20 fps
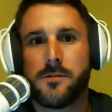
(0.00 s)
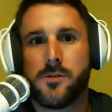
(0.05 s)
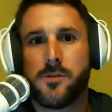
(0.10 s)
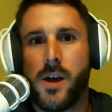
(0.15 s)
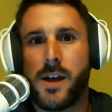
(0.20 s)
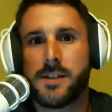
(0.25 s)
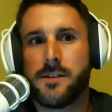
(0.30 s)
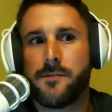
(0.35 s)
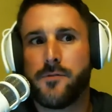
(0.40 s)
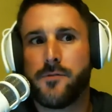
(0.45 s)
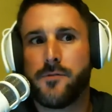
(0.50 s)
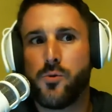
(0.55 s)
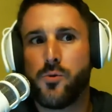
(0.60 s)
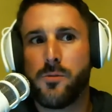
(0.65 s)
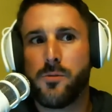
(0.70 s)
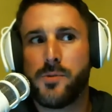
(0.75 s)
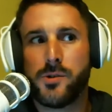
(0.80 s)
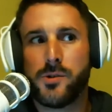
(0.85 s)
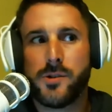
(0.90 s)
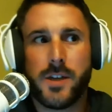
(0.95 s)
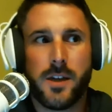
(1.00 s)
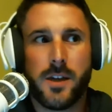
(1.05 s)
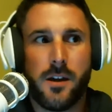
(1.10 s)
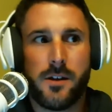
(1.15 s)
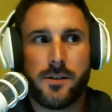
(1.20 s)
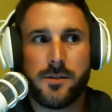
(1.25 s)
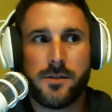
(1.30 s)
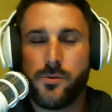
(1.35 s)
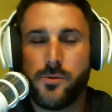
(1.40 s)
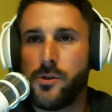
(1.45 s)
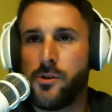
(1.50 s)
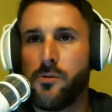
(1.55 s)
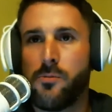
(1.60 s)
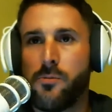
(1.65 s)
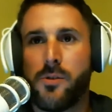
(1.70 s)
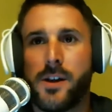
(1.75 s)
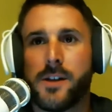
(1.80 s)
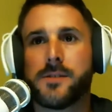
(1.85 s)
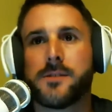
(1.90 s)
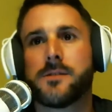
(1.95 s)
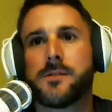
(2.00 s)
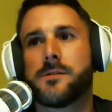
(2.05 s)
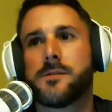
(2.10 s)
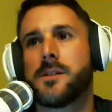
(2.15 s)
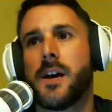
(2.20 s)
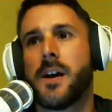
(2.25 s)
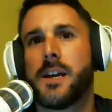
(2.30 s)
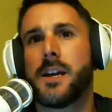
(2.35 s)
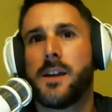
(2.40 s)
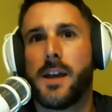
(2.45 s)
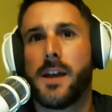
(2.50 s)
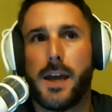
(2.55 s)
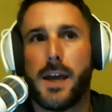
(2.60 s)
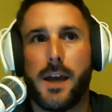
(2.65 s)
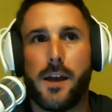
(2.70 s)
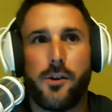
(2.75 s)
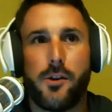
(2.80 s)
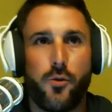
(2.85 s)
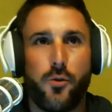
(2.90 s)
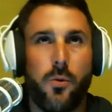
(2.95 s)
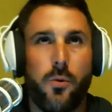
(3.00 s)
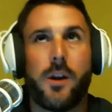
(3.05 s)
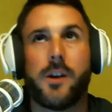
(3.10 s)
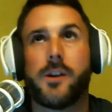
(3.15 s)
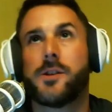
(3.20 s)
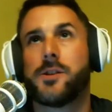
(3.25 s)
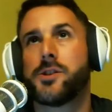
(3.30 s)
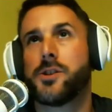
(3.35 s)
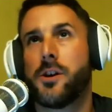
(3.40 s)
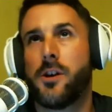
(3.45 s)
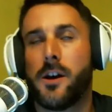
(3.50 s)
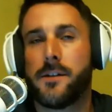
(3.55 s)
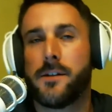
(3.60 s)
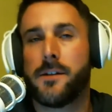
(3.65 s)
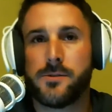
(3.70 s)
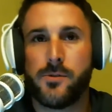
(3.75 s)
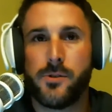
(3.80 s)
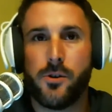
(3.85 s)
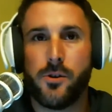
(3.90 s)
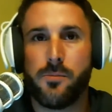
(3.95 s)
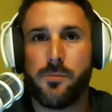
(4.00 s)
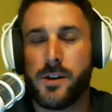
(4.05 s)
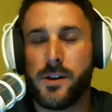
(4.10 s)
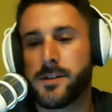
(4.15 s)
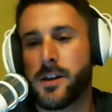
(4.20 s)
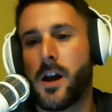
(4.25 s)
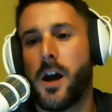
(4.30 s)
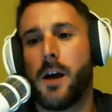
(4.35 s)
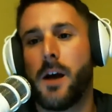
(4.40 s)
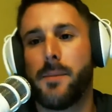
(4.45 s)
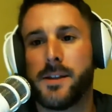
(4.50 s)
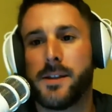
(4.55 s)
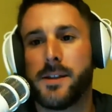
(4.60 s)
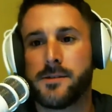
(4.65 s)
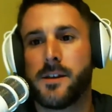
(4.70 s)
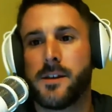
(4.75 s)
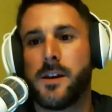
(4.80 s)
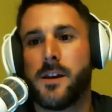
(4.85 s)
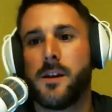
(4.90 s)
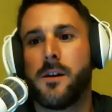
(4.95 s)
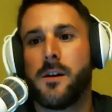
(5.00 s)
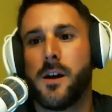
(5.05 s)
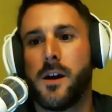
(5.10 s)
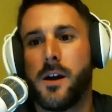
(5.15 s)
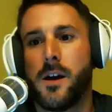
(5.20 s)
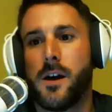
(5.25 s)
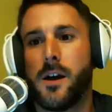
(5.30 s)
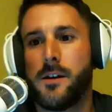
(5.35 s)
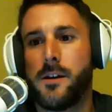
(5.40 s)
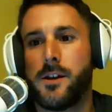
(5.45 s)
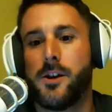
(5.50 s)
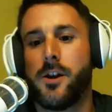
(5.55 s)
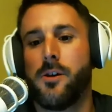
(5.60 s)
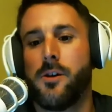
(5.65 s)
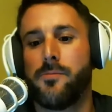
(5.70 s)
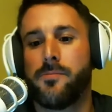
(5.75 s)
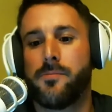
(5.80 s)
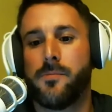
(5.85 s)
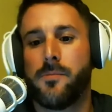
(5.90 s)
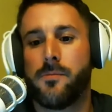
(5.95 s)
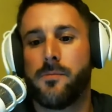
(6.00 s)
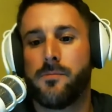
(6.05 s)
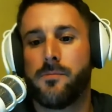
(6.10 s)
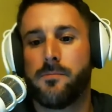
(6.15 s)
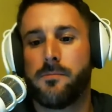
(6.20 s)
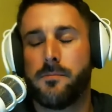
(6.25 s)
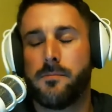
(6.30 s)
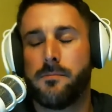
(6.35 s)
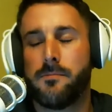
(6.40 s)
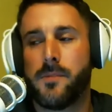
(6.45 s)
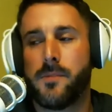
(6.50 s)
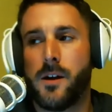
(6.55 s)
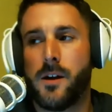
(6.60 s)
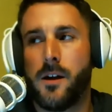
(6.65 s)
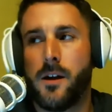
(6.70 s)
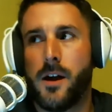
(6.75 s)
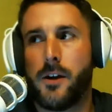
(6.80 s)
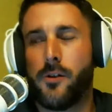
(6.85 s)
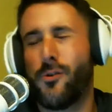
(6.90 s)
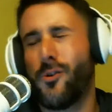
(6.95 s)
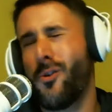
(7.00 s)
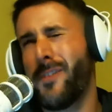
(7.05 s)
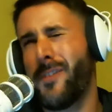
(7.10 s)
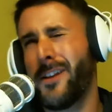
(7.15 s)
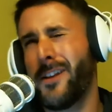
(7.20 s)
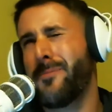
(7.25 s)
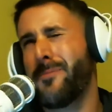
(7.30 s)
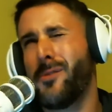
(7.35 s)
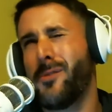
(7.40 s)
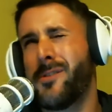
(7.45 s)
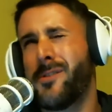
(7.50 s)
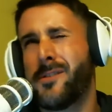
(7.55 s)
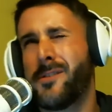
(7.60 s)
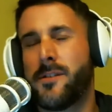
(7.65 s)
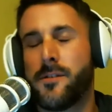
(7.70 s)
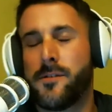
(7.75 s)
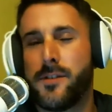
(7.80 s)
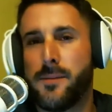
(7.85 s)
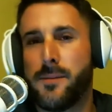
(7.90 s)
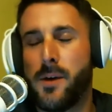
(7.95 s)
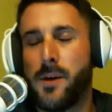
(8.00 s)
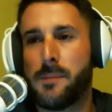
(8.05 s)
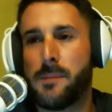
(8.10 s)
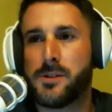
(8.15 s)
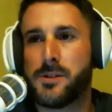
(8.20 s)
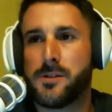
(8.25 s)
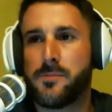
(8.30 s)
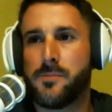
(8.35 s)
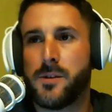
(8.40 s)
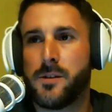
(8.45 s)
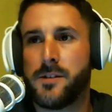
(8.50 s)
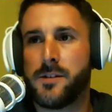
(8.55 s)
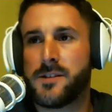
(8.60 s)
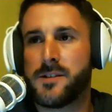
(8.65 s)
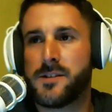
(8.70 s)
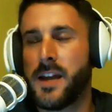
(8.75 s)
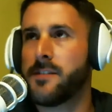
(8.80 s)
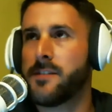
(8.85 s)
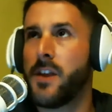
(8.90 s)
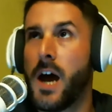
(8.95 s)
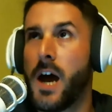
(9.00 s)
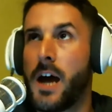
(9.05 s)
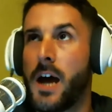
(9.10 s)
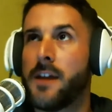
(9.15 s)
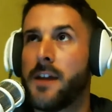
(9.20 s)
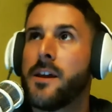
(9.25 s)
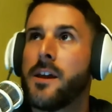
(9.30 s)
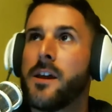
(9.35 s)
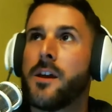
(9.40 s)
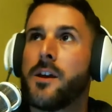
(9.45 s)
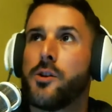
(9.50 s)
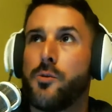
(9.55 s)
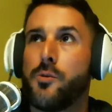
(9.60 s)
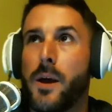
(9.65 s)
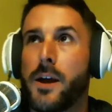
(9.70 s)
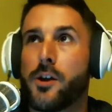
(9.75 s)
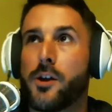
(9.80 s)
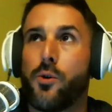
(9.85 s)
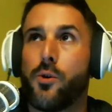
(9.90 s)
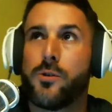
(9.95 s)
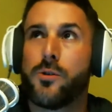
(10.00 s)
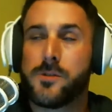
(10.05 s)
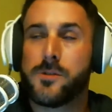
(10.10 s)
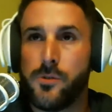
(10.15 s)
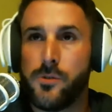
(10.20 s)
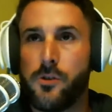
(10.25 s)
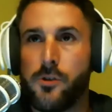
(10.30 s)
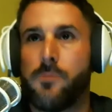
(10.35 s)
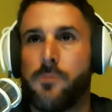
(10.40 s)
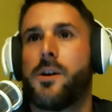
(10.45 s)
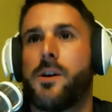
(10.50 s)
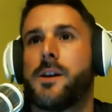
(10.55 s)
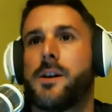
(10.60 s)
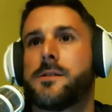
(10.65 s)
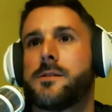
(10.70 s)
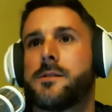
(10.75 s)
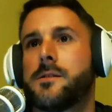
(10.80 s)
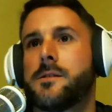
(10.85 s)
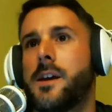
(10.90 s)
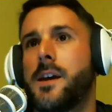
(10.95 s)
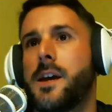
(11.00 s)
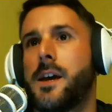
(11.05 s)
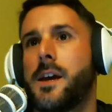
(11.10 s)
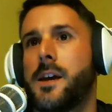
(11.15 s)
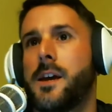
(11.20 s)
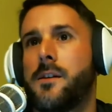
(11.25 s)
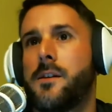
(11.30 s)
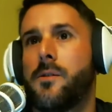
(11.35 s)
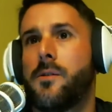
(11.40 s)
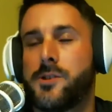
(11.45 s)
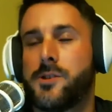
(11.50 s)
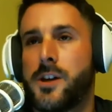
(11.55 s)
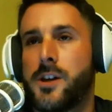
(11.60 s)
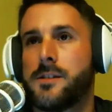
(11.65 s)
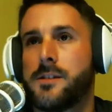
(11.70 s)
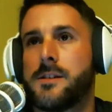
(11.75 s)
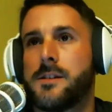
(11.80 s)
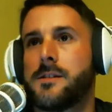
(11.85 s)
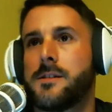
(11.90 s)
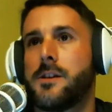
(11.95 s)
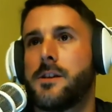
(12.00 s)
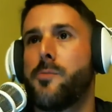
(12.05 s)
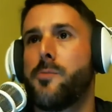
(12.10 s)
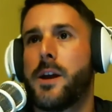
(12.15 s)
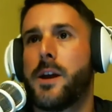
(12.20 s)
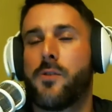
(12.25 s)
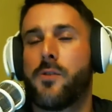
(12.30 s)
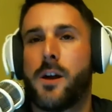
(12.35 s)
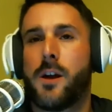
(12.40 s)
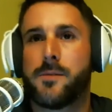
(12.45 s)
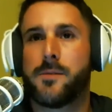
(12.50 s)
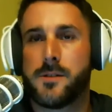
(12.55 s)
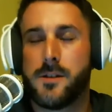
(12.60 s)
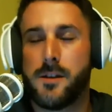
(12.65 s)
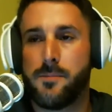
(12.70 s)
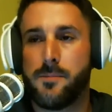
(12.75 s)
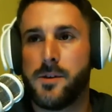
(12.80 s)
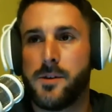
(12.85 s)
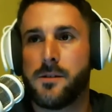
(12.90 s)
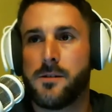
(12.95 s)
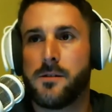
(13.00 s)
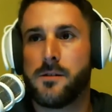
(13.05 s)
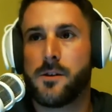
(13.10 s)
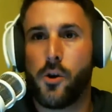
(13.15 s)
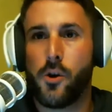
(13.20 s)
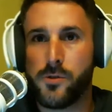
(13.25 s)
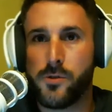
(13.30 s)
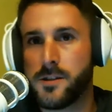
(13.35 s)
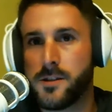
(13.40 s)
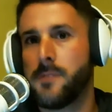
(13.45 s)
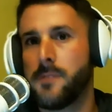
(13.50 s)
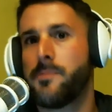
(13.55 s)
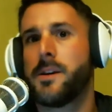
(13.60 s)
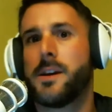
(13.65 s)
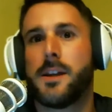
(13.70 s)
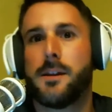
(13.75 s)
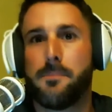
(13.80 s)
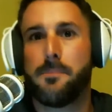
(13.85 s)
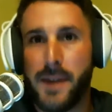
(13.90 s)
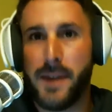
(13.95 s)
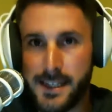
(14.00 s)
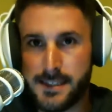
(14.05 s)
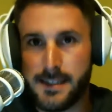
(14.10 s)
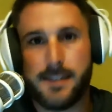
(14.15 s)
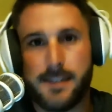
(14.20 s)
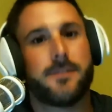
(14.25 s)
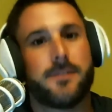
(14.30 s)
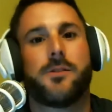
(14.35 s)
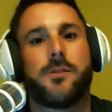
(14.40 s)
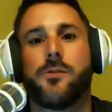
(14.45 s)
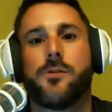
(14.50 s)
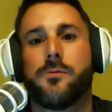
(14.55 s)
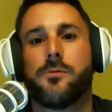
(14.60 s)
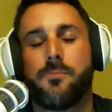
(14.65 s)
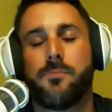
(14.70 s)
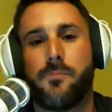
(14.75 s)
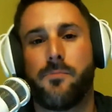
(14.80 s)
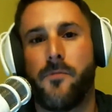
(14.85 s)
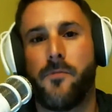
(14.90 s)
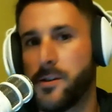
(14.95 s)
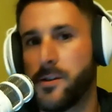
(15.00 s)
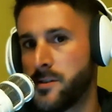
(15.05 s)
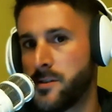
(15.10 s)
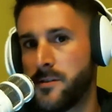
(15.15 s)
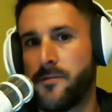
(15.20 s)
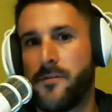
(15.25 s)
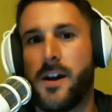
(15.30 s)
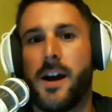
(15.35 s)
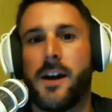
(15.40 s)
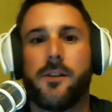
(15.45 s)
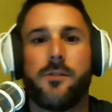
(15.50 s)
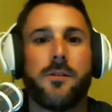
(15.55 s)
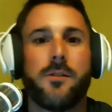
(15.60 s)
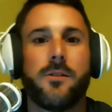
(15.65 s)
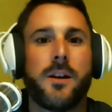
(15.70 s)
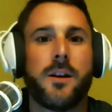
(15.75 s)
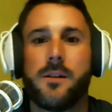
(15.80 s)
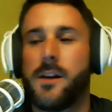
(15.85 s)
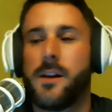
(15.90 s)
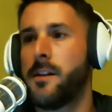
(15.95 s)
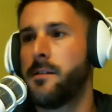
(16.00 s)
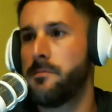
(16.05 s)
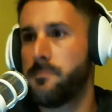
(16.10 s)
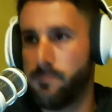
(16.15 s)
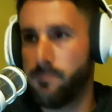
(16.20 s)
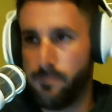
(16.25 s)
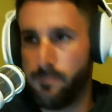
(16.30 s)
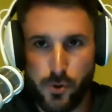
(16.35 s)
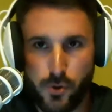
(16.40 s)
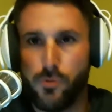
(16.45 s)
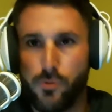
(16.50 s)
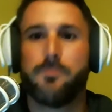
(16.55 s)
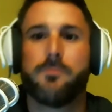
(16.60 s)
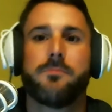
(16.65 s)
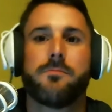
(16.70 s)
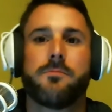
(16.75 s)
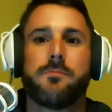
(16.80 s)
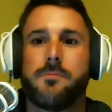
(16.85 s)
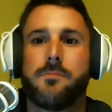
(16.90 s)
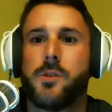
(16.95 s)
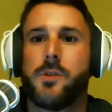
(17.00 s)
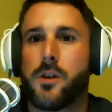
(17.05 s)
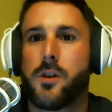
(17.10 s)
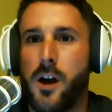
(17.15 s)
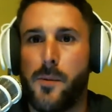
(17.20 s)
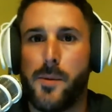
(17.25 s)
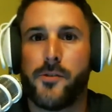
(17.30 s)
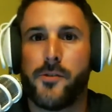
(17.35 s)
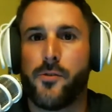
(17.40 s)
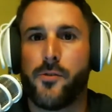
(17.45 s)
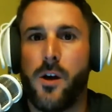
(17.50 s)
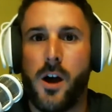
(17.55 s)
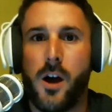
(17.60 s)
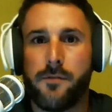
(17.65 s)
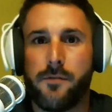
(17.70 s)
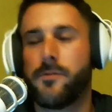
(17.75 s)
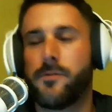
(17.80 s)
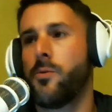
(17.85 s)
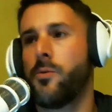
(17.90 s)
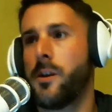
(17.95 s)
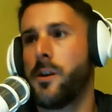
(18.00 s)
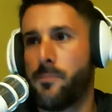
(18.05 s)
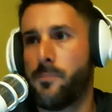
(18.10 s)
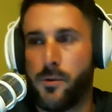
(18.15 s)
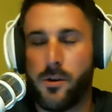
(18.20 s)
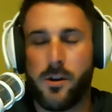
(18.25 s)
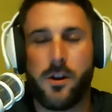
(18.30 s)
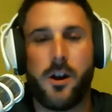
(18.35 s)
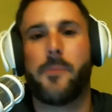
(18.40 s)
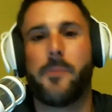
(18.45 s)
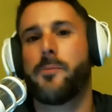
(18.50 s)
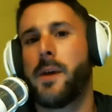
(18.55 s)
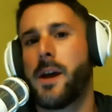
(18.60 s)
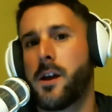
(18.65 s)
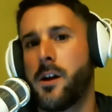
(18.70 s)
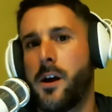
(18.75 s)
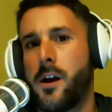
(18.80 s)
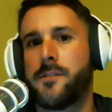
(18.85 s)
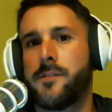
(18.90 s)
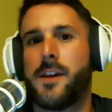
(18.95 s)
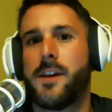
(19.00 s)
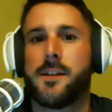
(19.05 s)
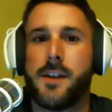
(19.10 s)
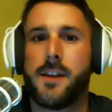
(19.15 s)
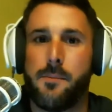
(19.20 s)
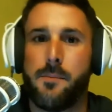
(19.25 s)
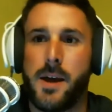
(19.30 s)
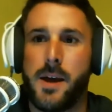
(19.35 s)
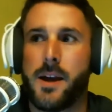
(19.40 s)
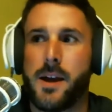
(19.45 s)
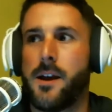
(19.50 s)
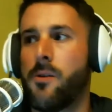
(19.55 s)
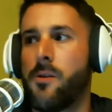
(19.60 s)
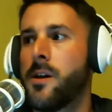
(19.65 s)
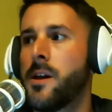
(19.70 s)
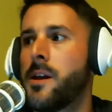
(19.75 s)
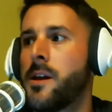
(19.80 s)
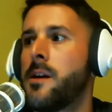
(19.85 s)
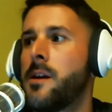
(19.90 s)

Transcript: So as if you were building a StudioPress site and you wanted to shut off StudioPress comments, you know, I don't know if that's built into the theme options, but let's say it's not. You might go to StudioPress or Genesis, and you might grab a snippet, a code snippet, and paste it into your functions file, and boom, your comments are off. You want to put comments back on, take that back out.